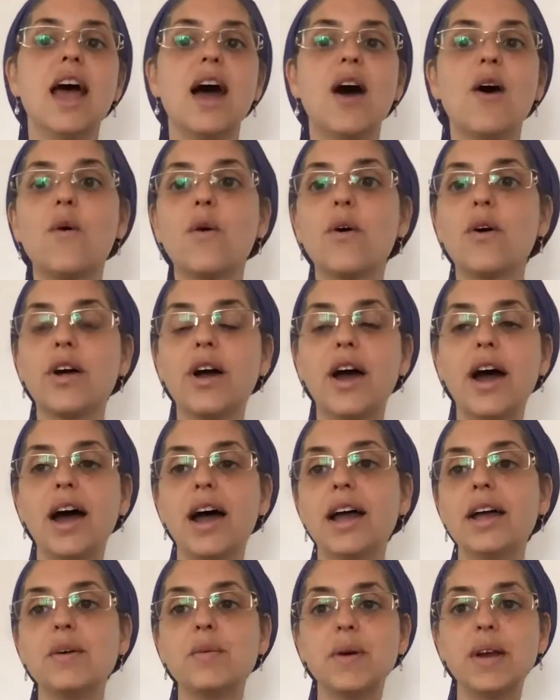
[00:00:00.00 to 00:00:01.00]
Or
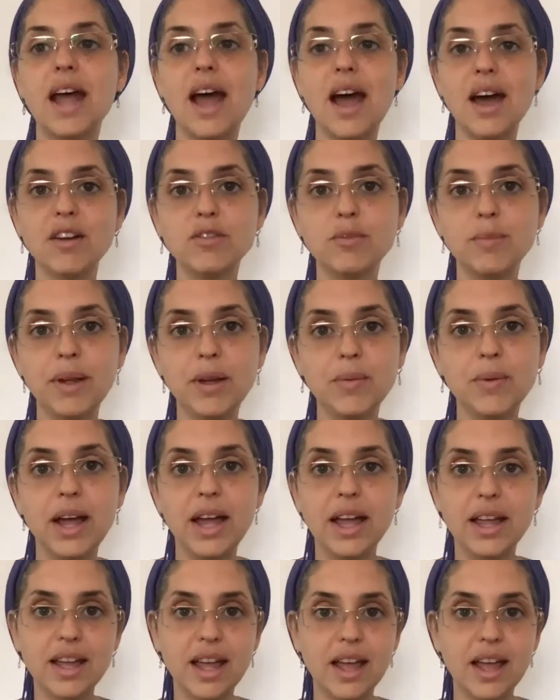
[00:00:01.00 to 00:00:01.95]
I went out of my way